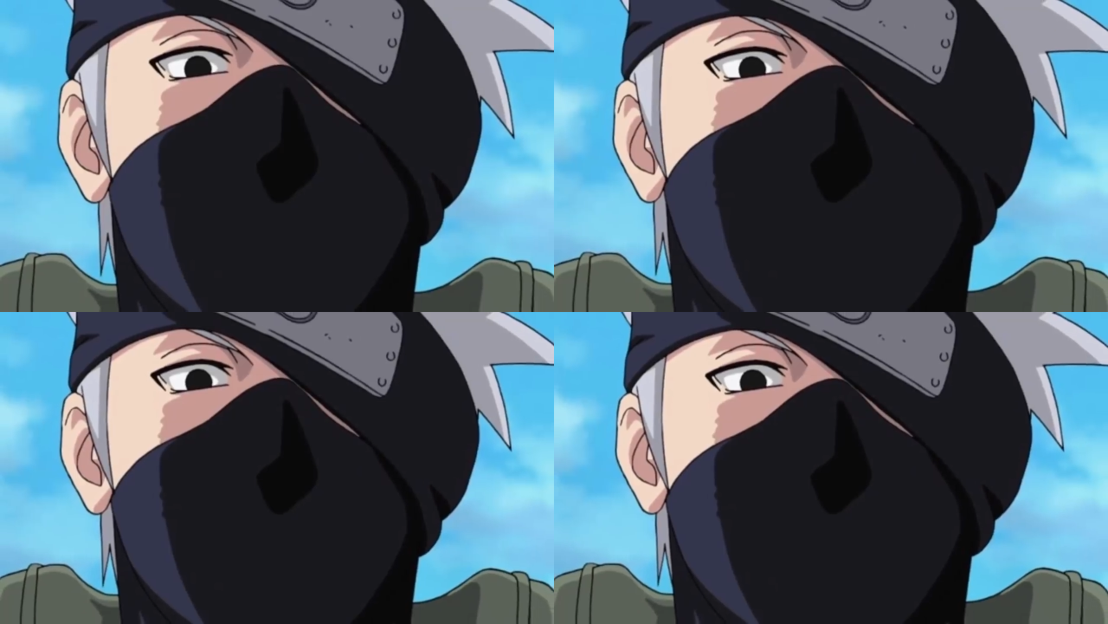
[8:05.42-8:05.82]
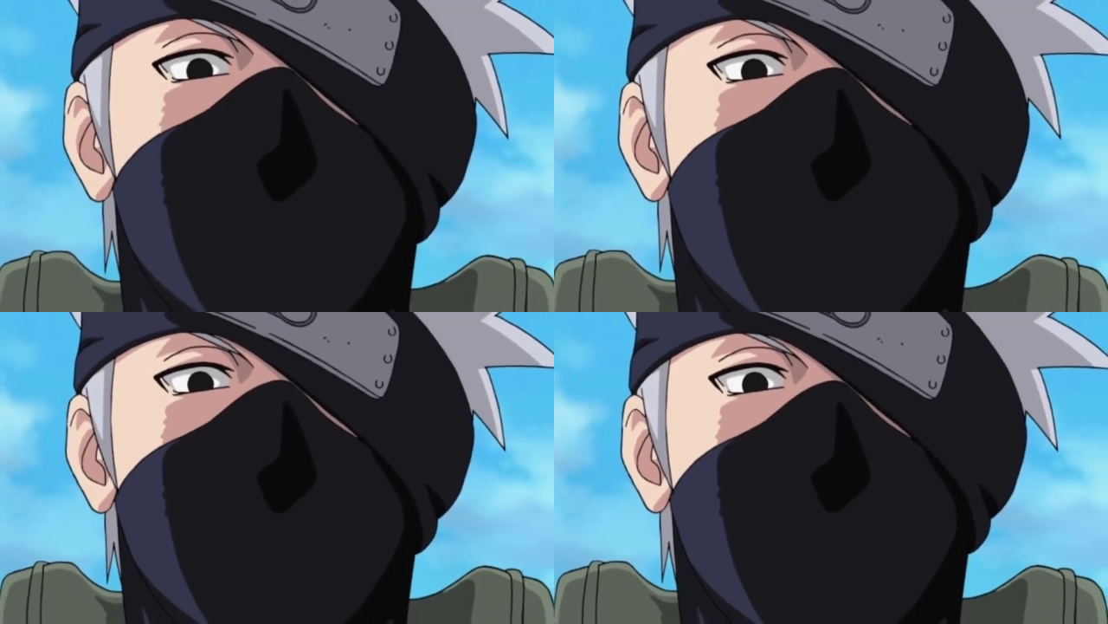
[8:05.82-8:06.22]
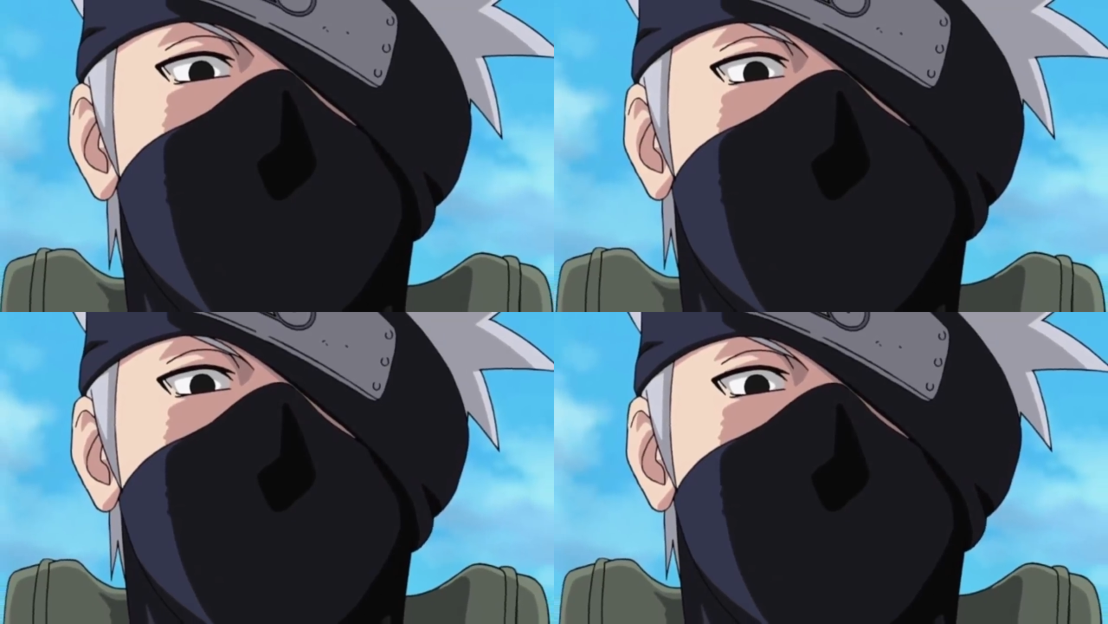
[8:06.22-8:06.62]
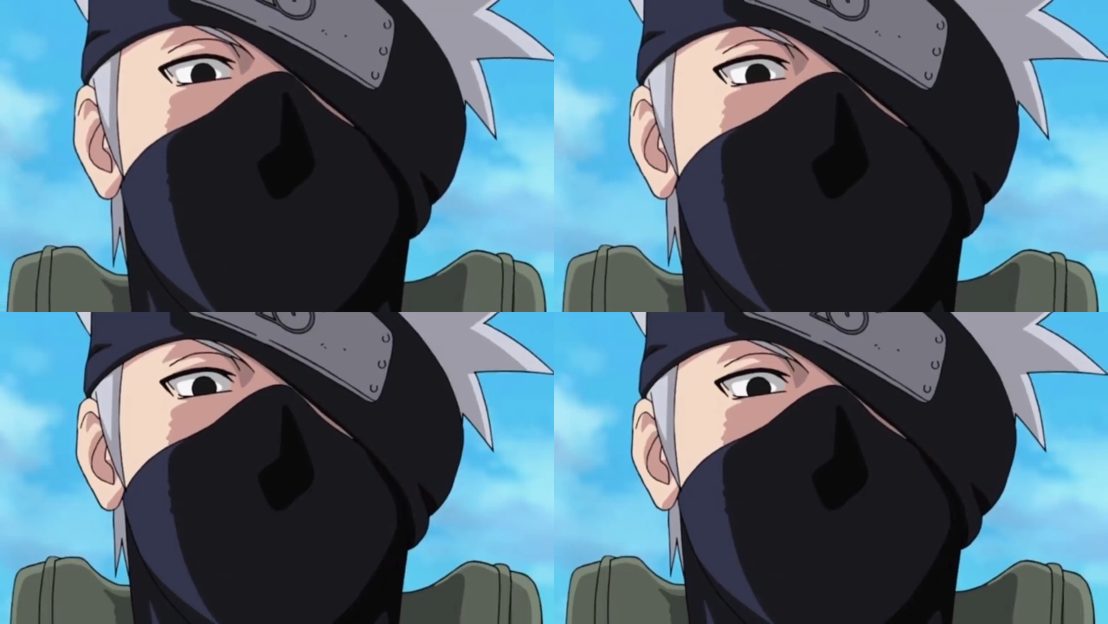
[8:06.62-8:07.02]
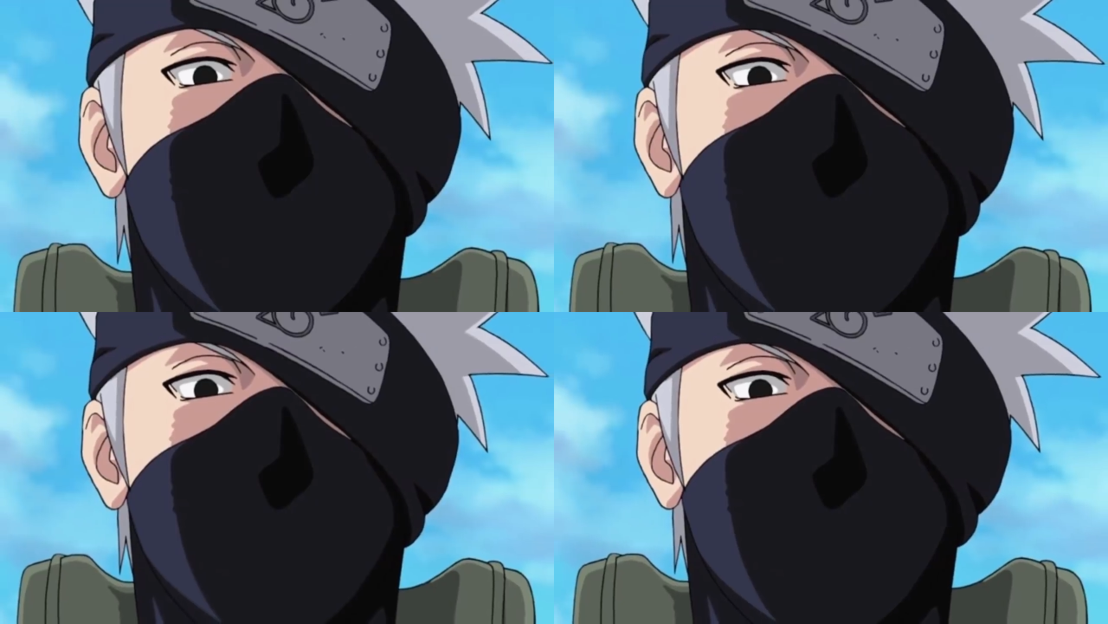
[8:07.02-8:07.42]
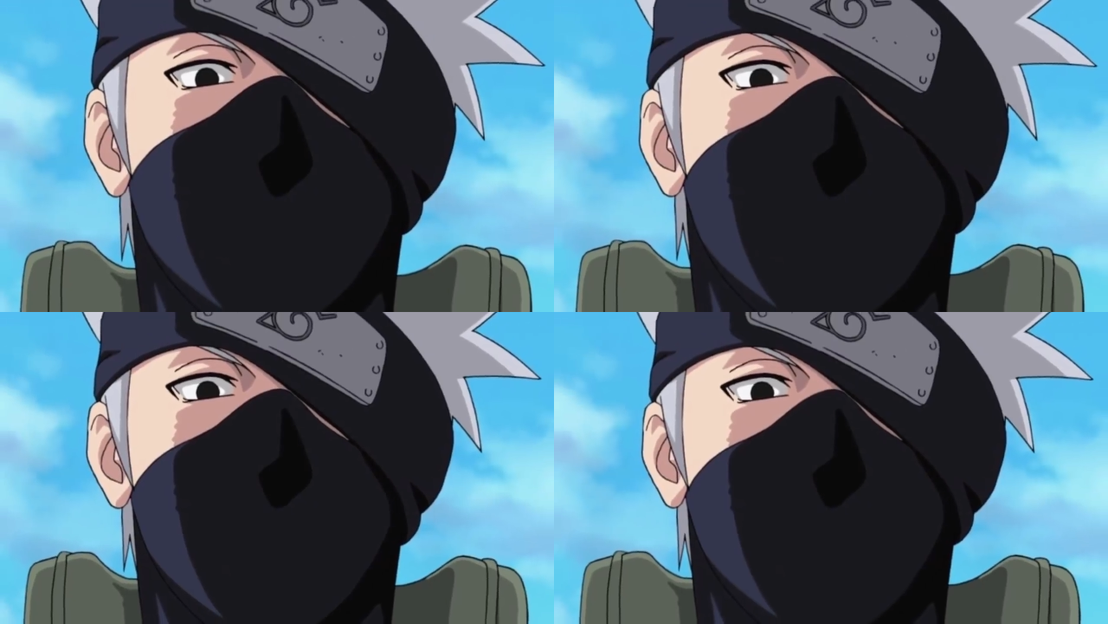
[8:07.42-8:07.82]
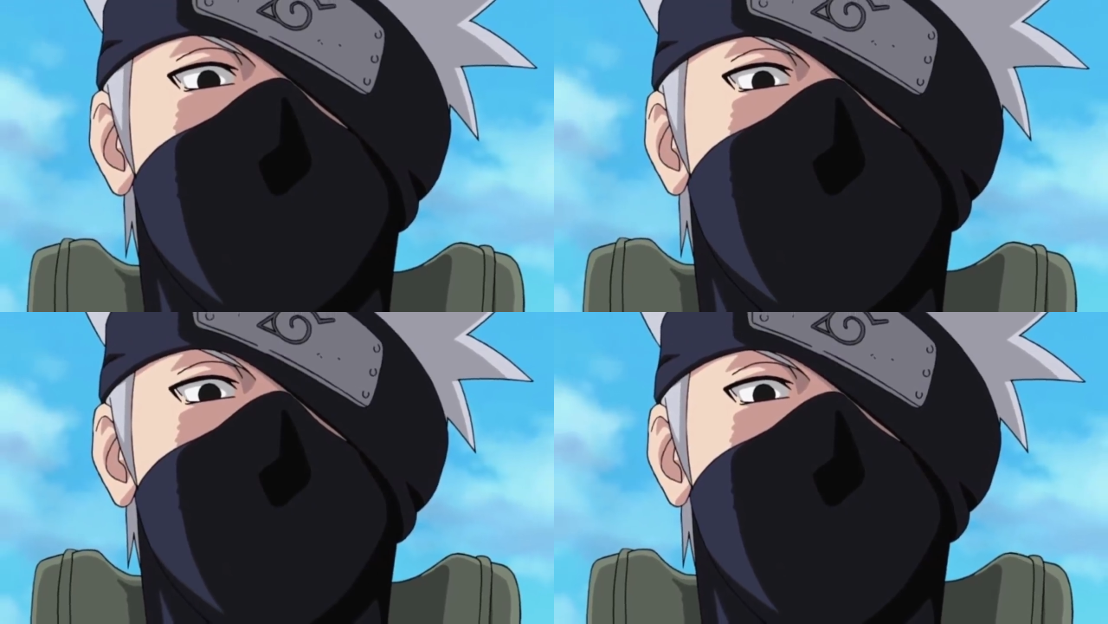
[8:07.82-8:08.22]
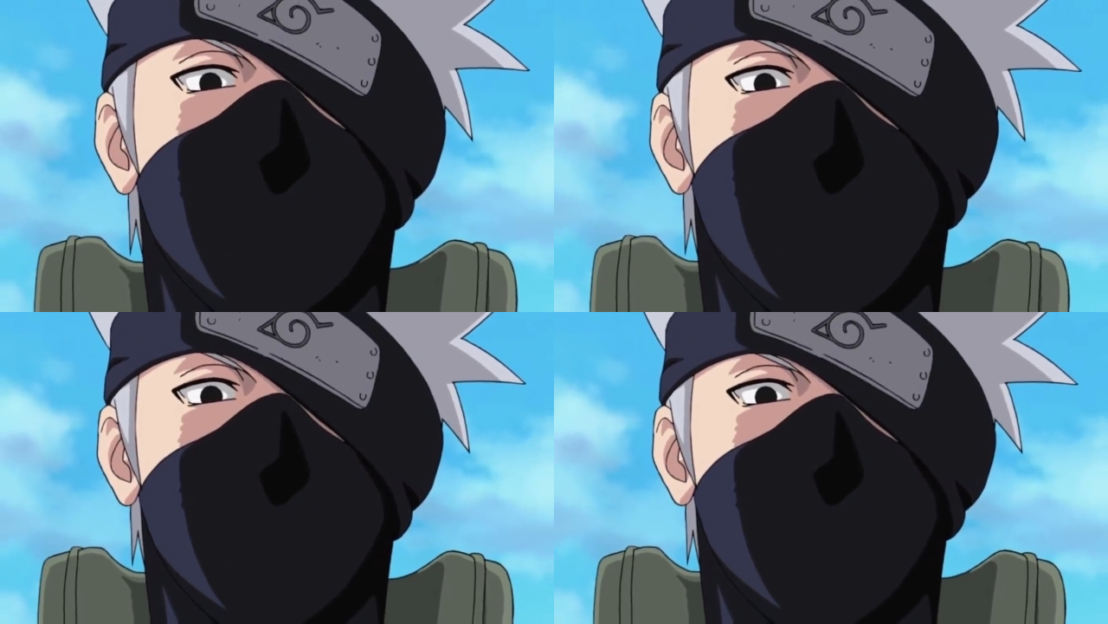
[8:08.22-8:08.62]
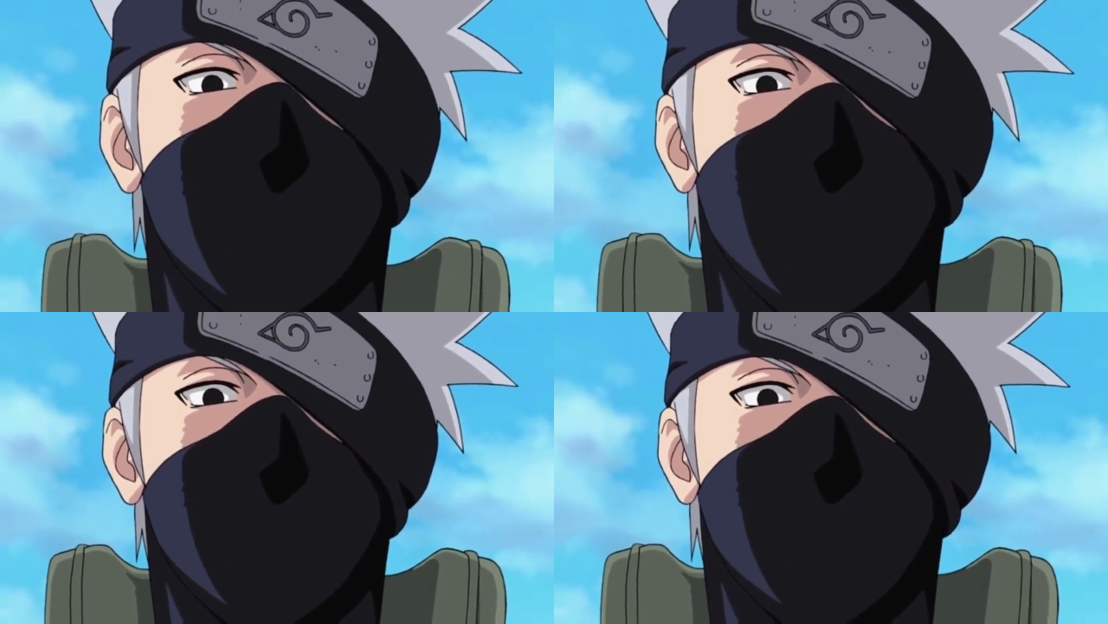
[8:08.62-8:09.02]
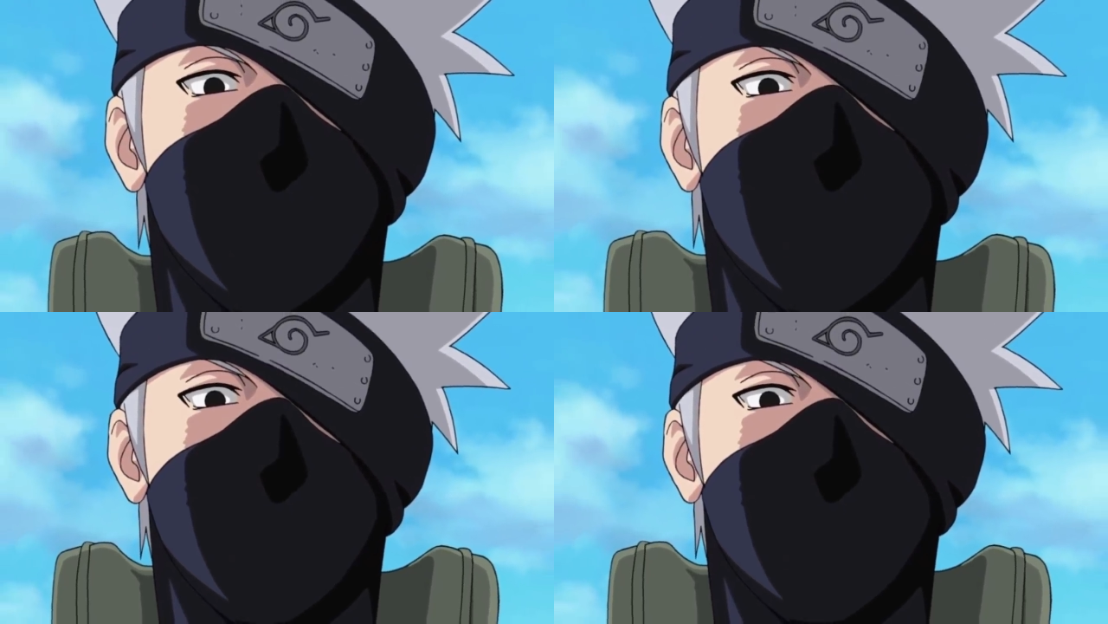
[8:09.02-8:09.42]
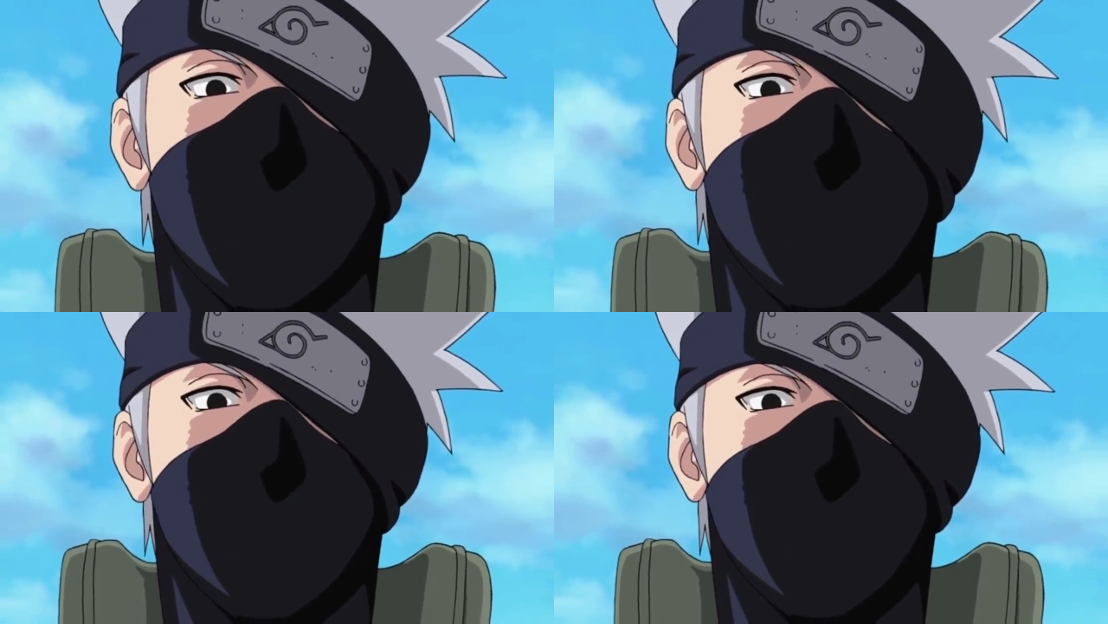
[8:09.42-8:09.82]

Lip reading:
No face is visible, so there are no lips to read.